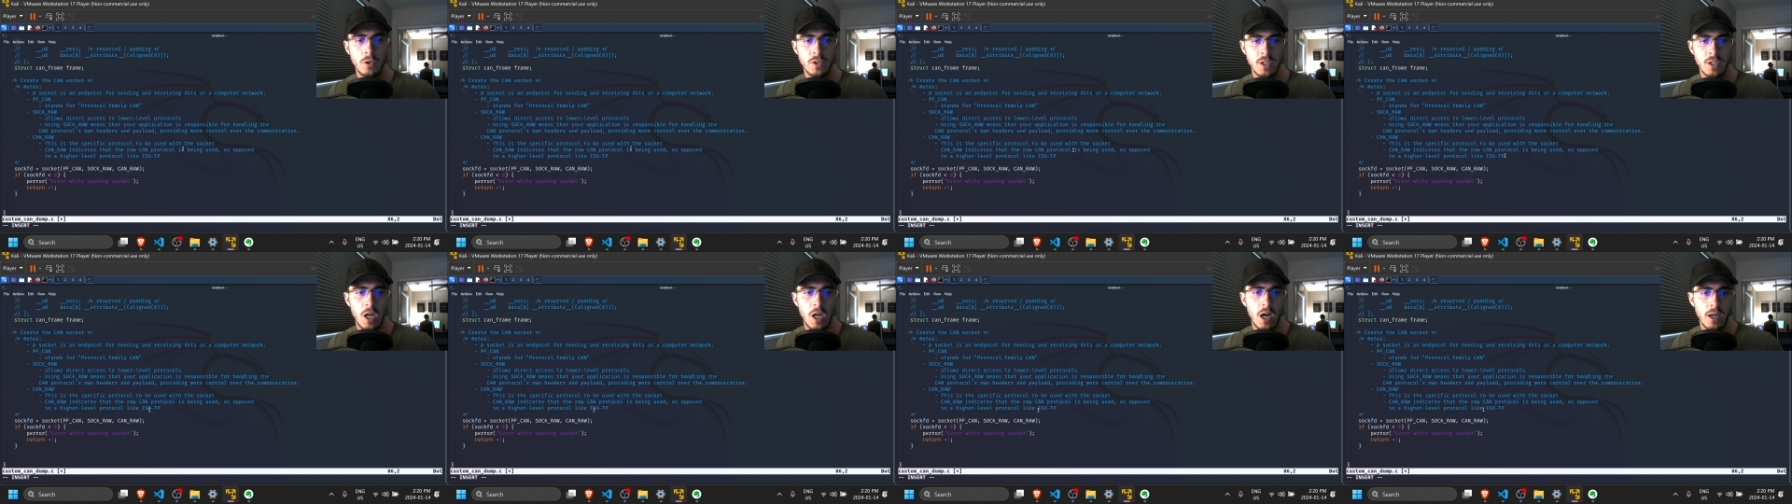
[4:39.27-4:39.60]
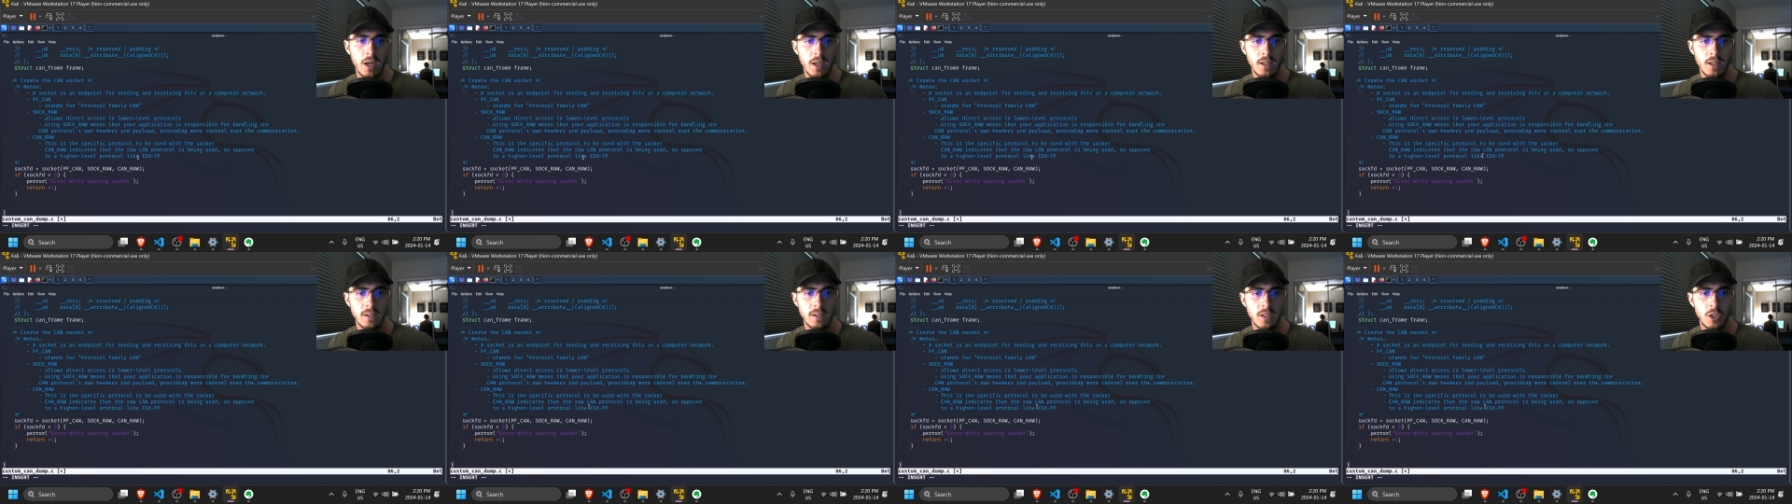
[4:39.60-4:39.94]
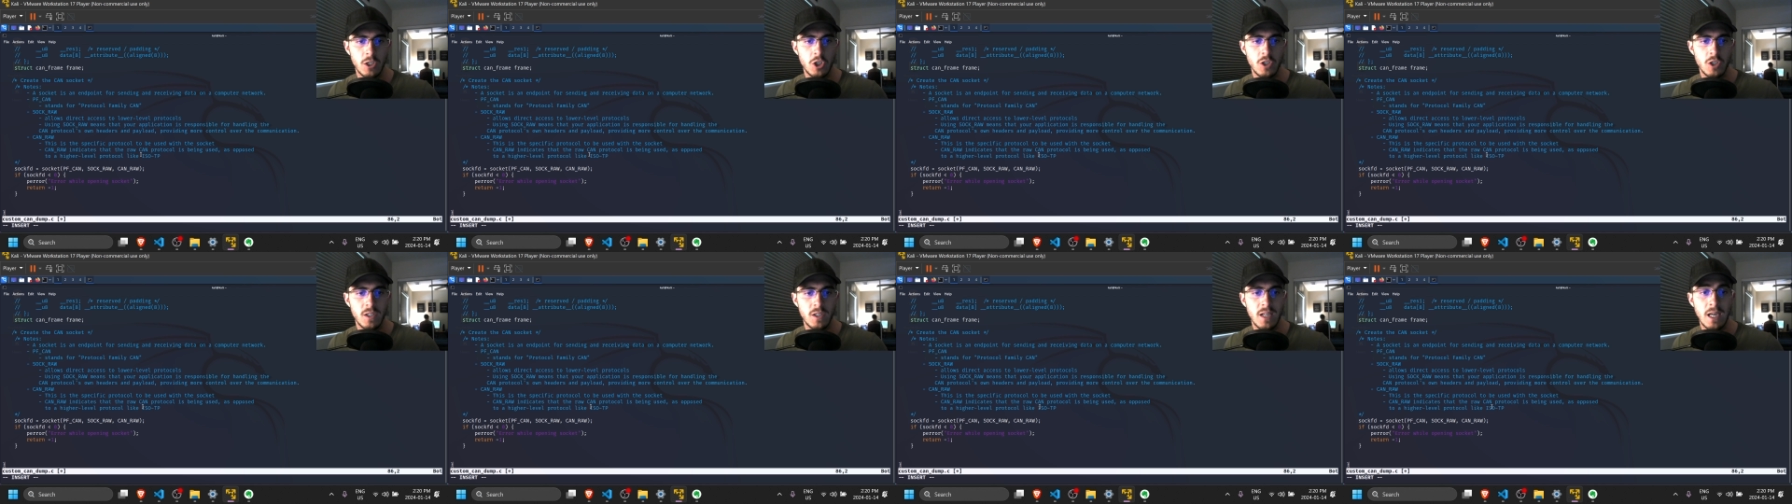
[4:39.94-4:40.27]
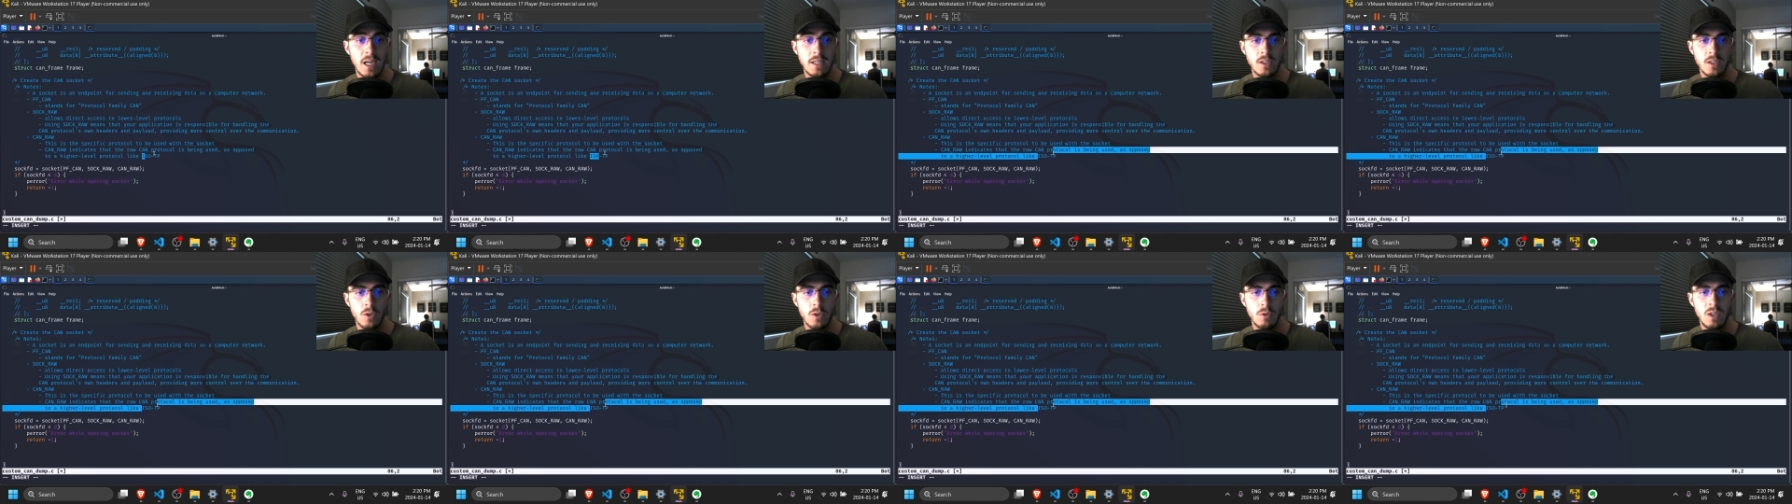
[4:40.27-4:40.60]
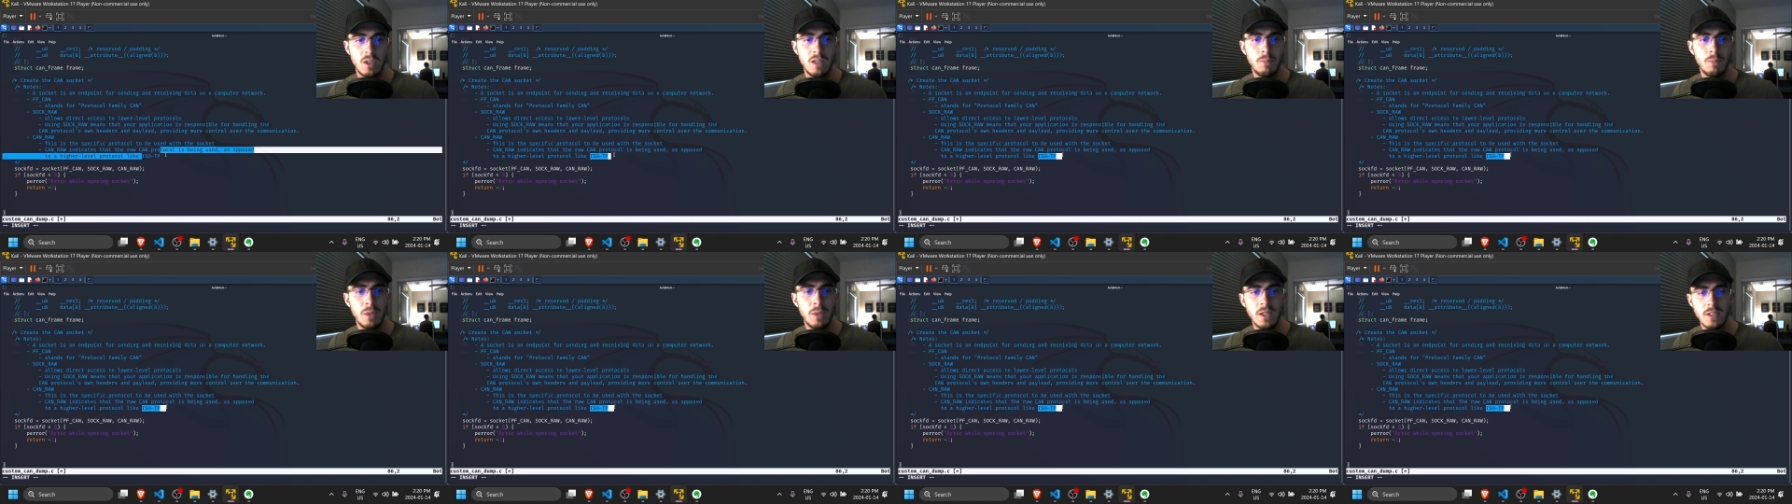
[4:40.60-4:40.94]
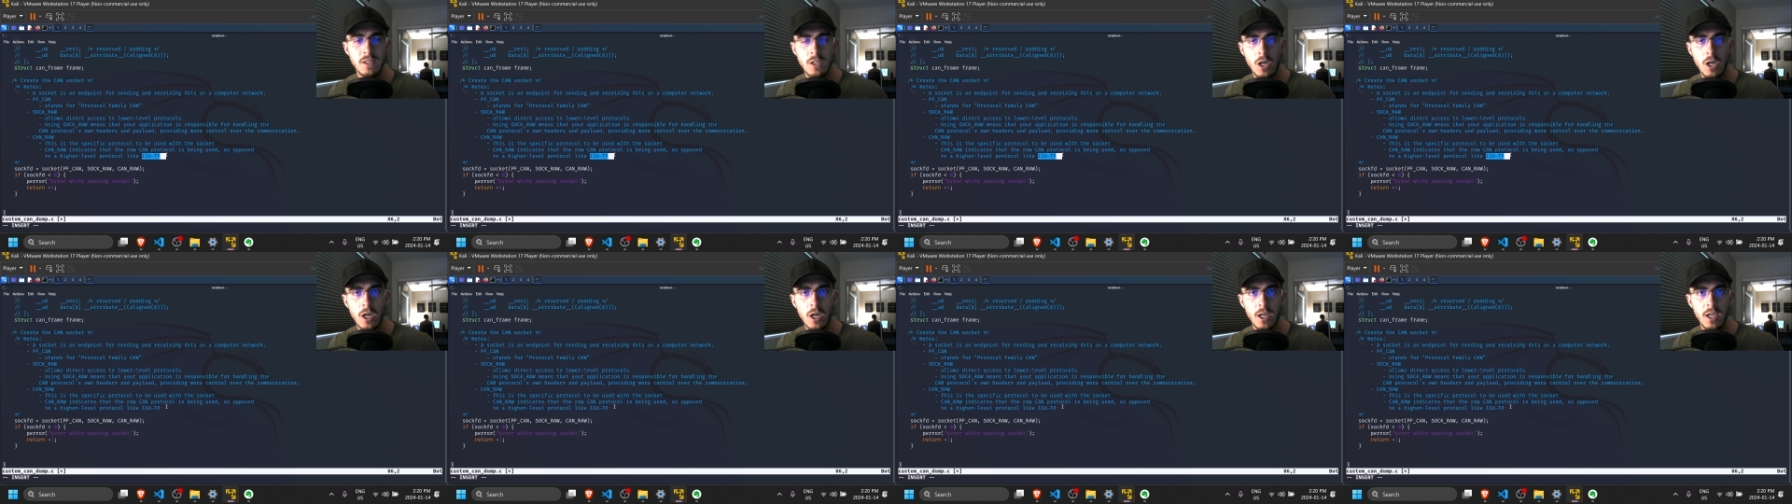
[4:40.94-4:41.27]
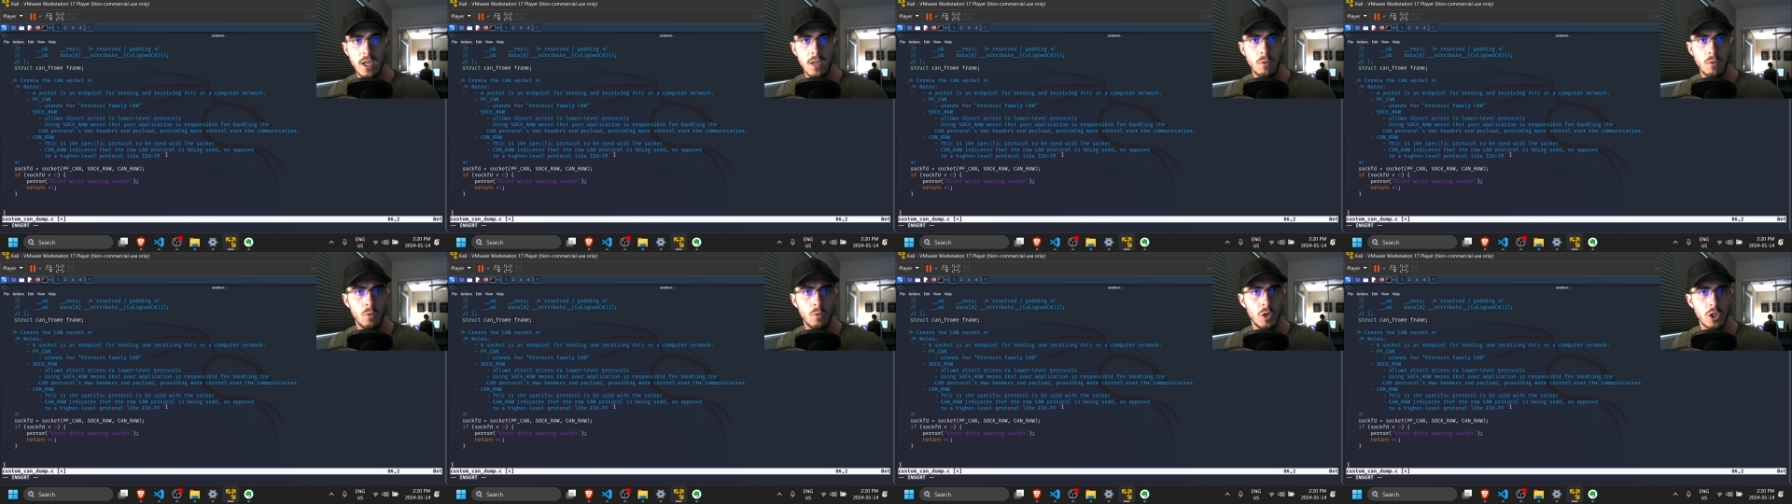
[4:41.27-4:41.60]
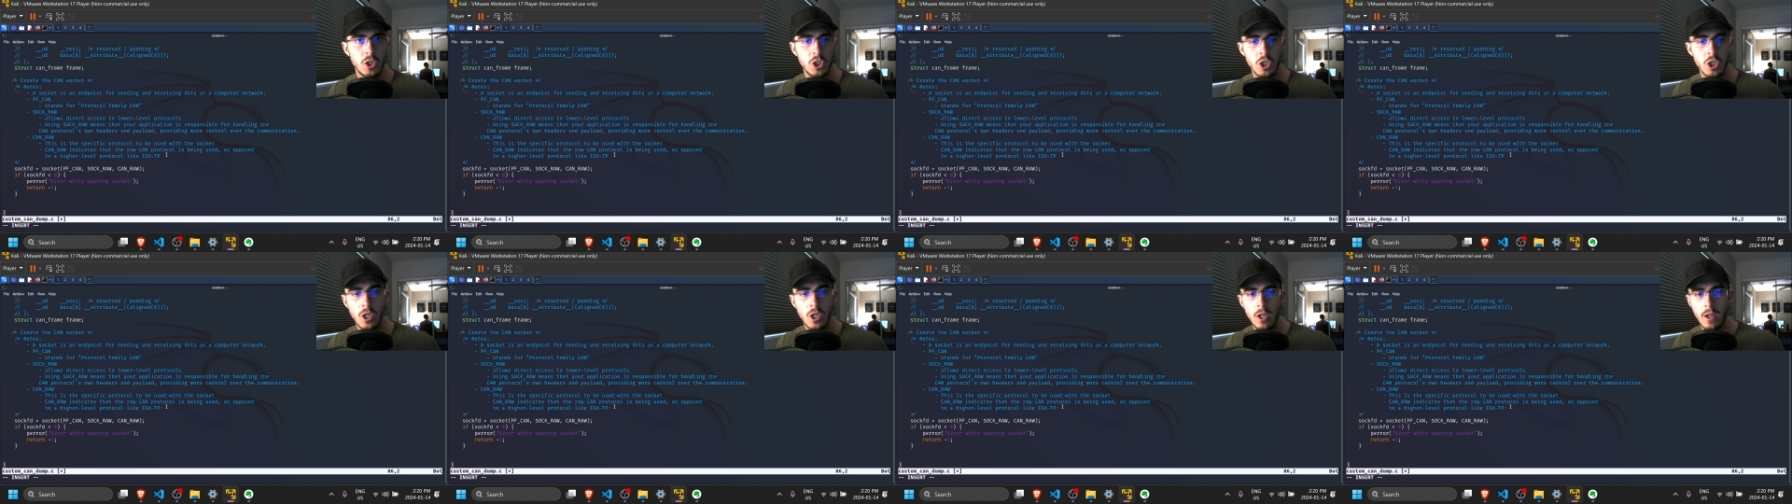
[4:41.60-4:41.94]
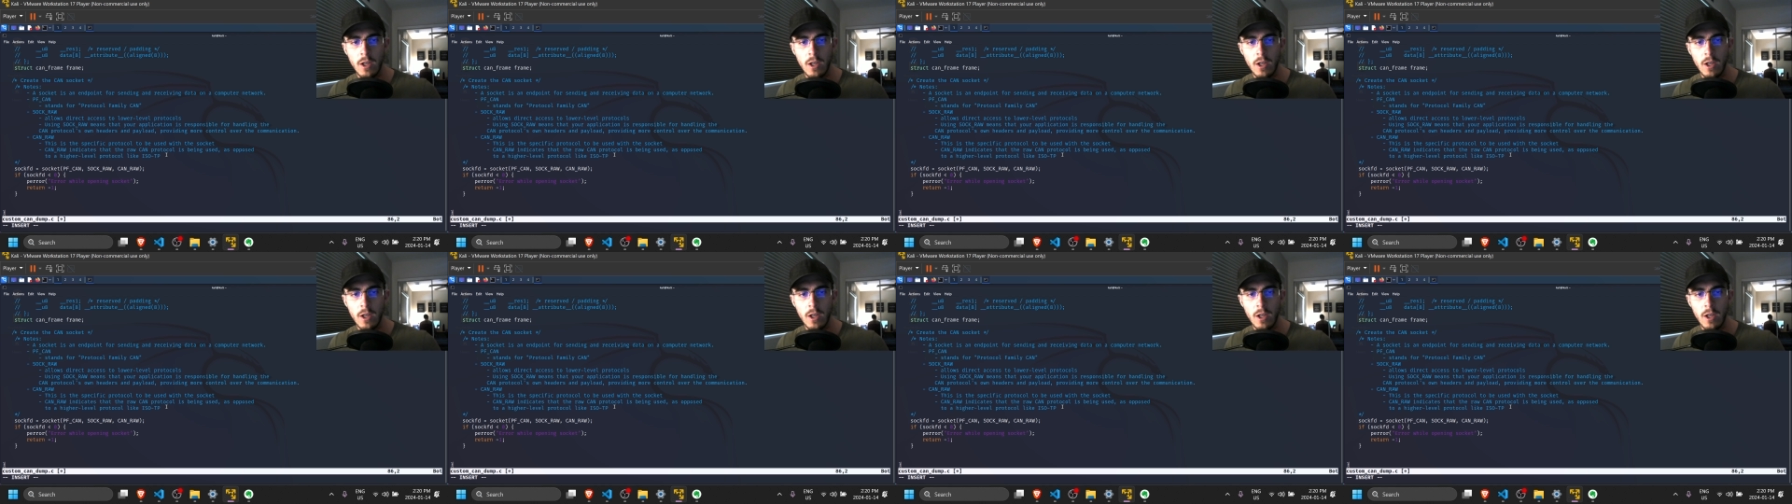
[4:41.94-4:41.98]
socket such as an ISOTP socket, which